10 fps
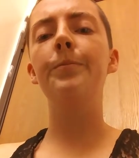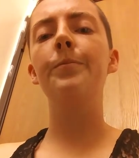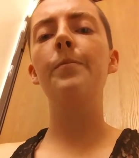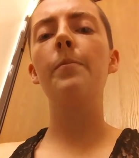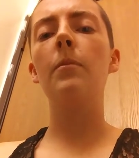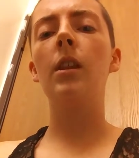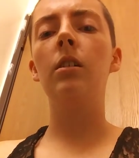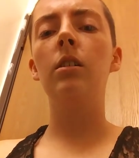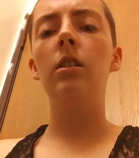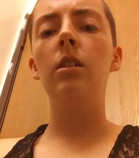
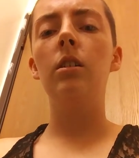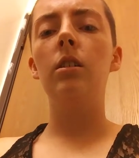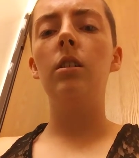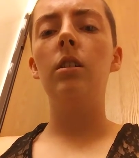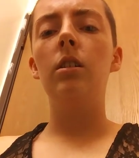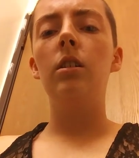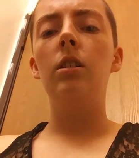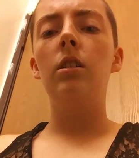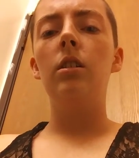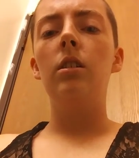
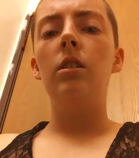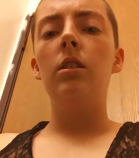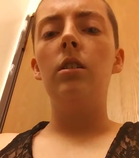No one is speaking in this clip.